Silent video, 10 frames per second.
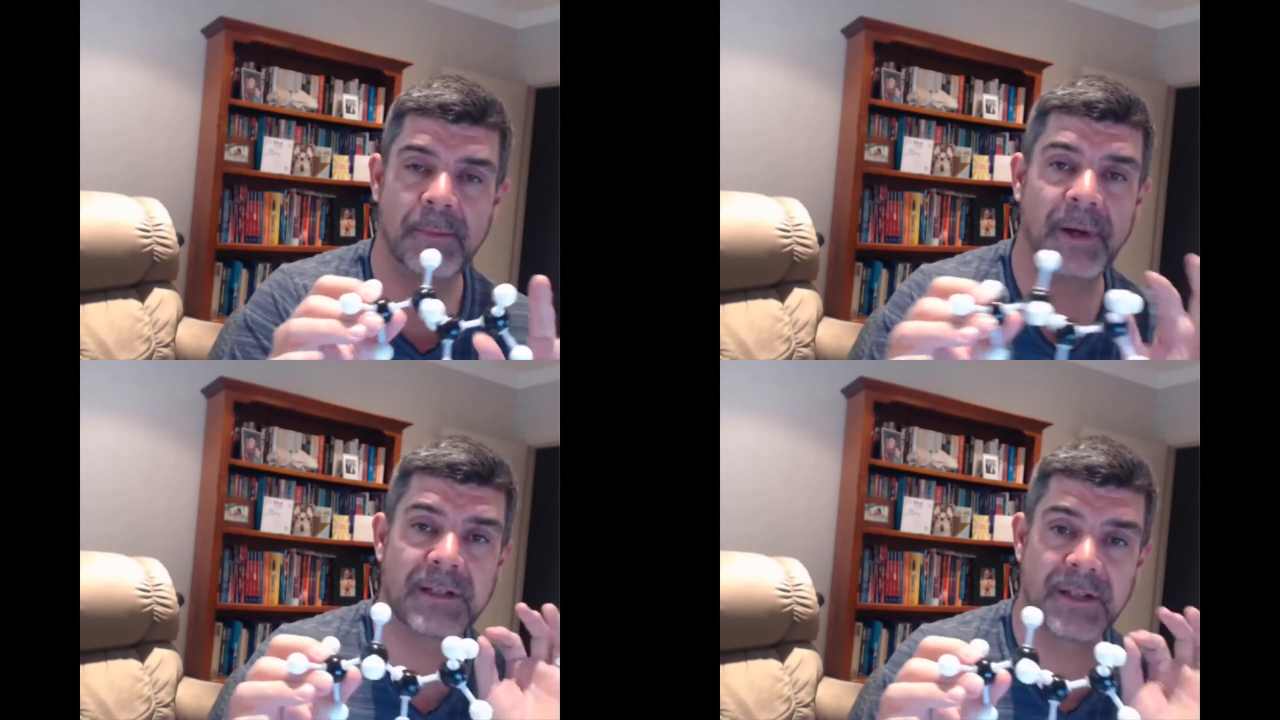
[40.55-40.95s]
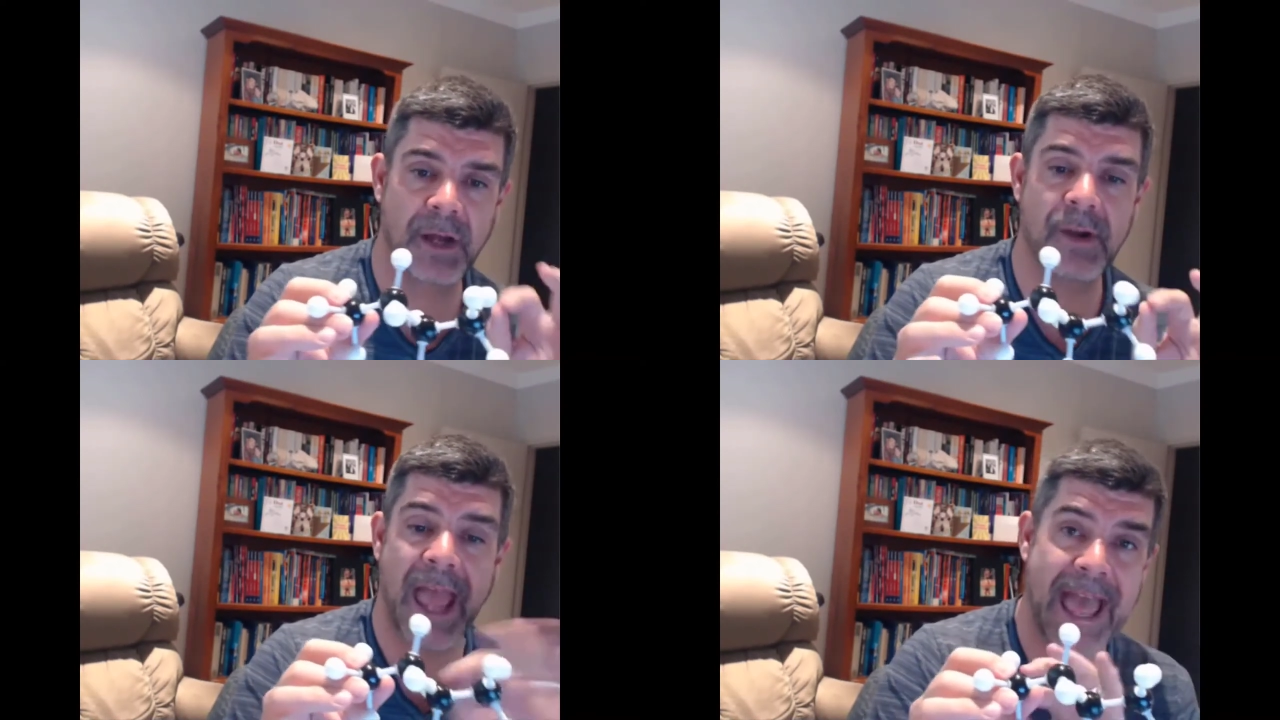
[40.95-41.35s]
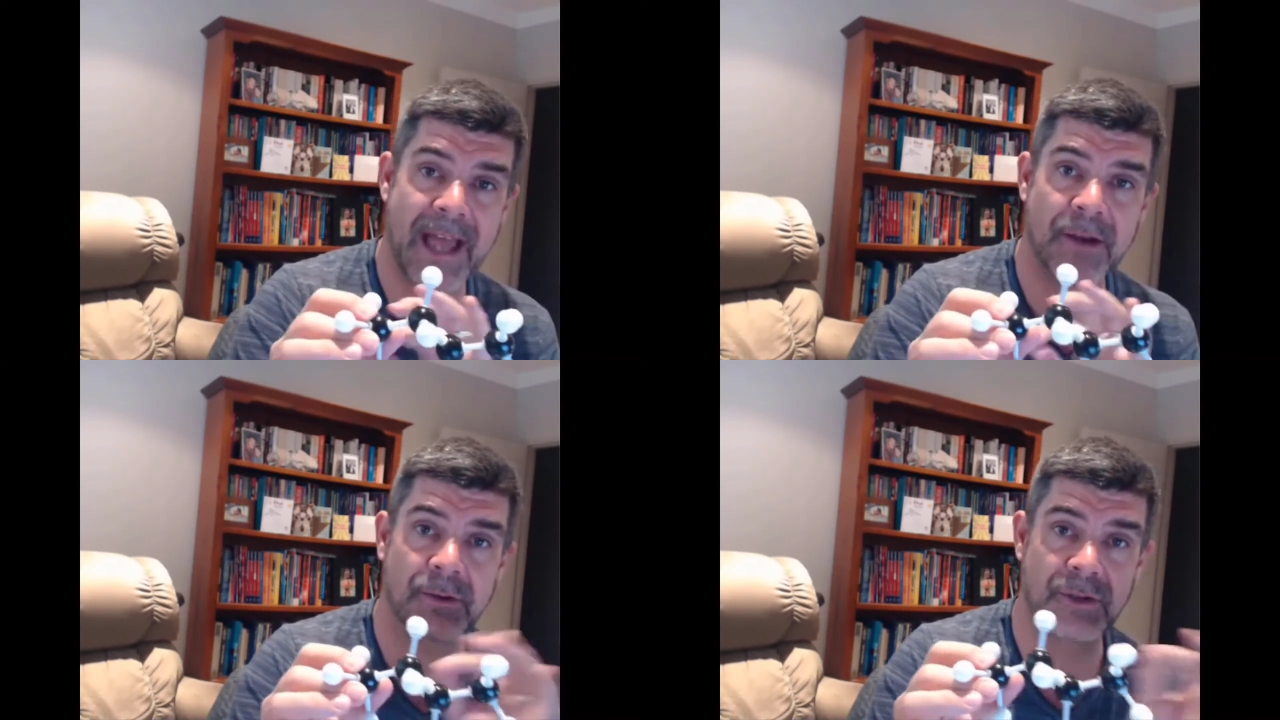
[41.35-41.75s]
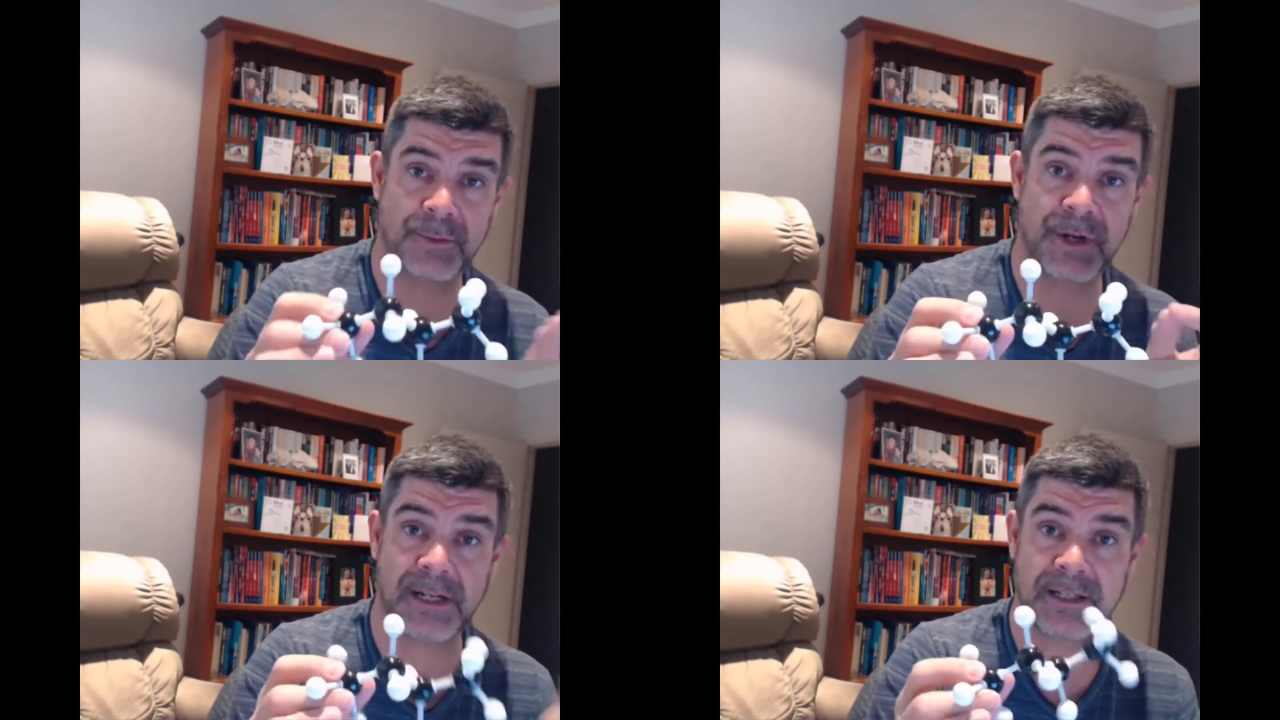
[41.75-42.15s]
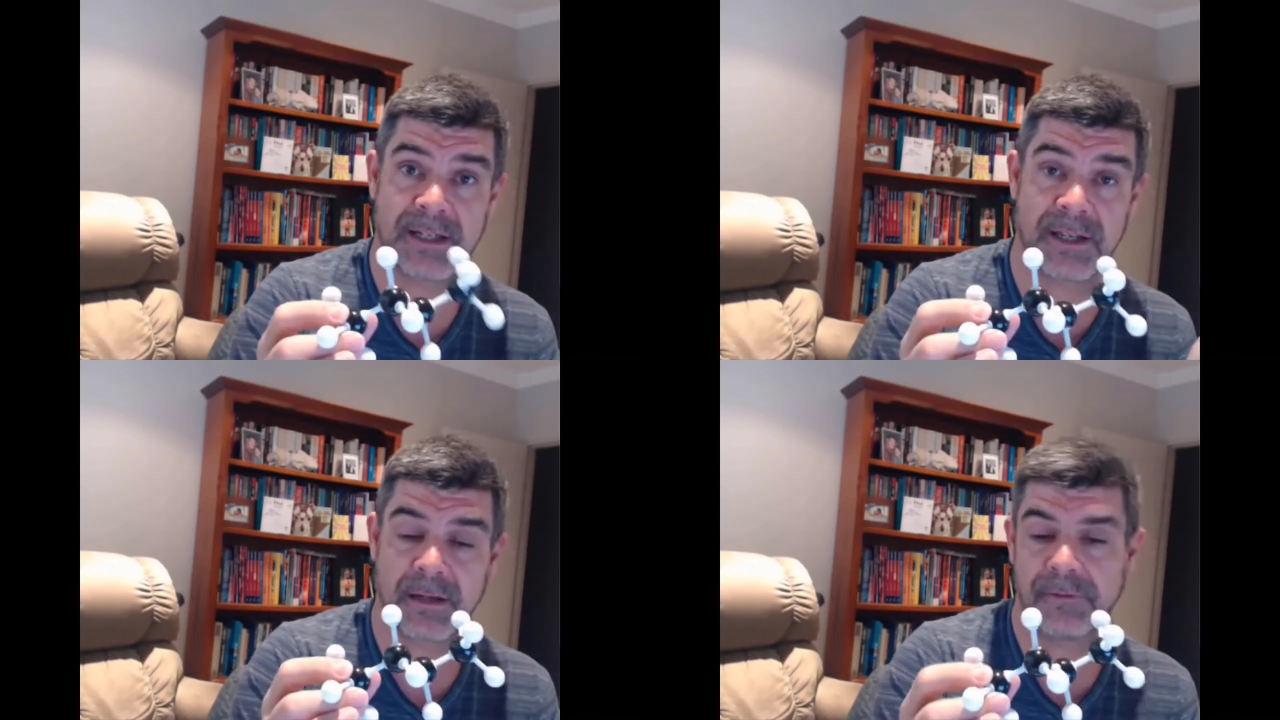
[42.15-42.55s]
but don't add or subtract
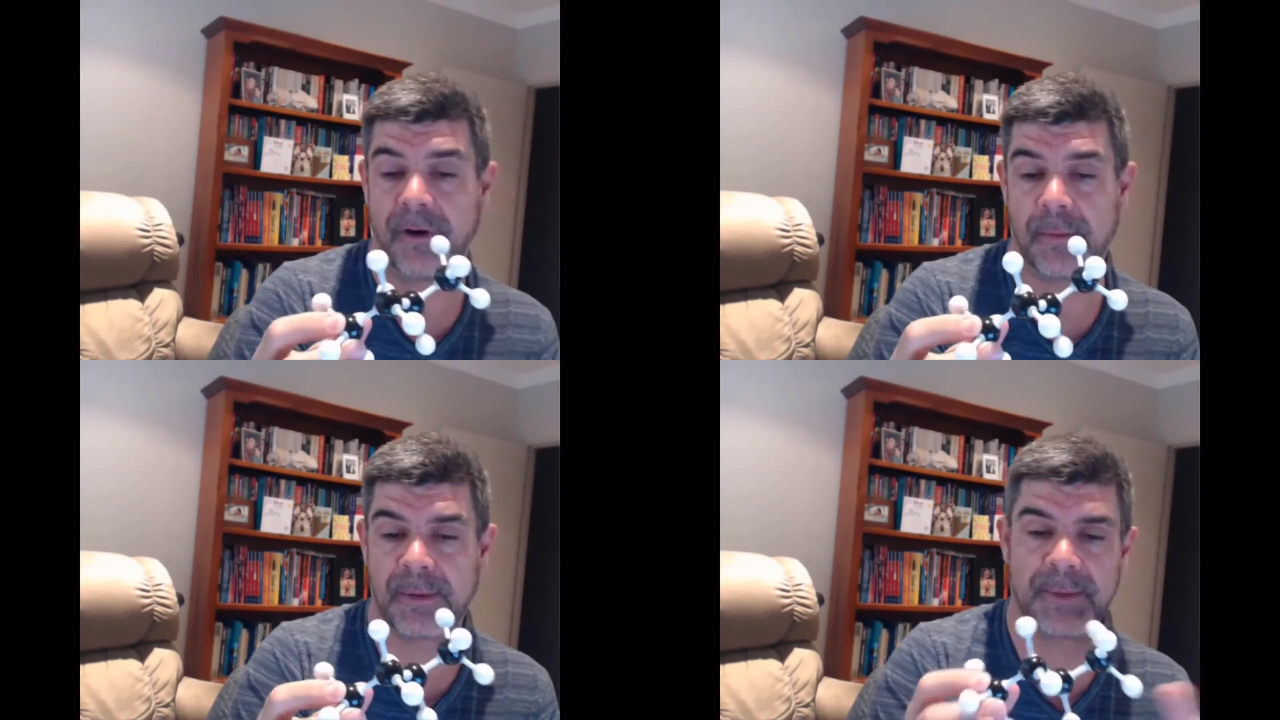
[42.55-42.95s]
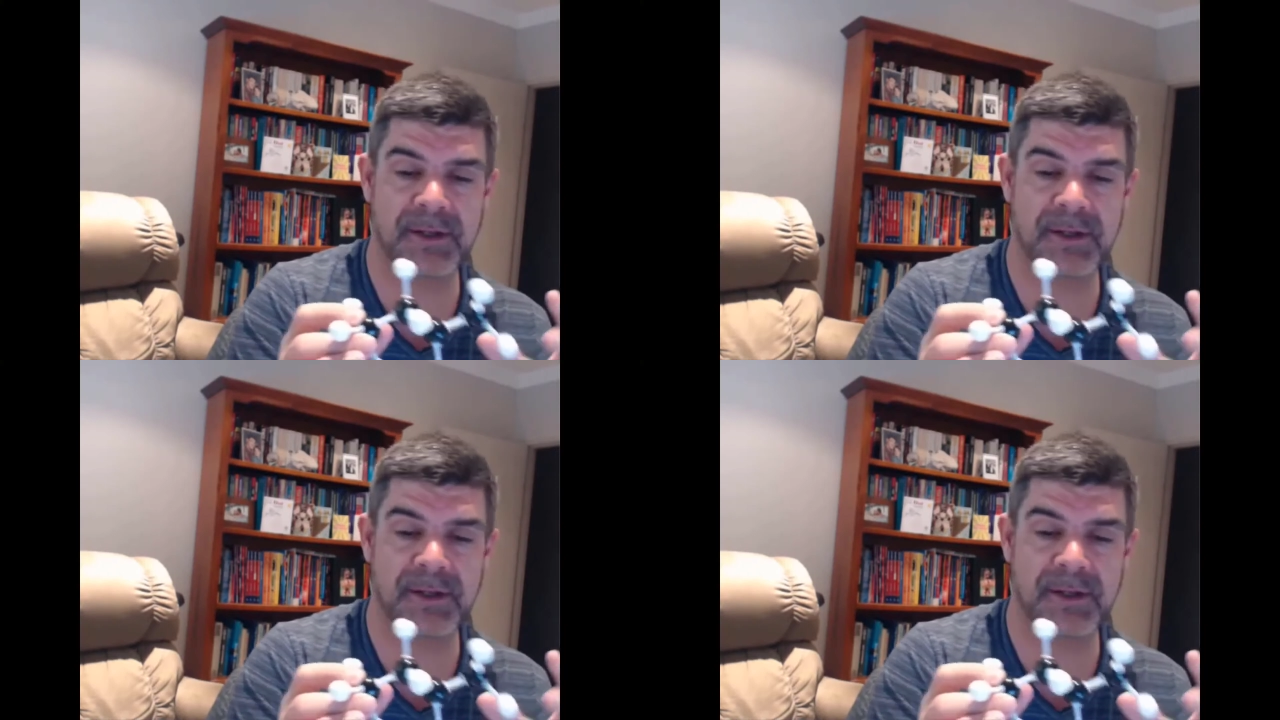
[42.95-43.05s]
anything from it,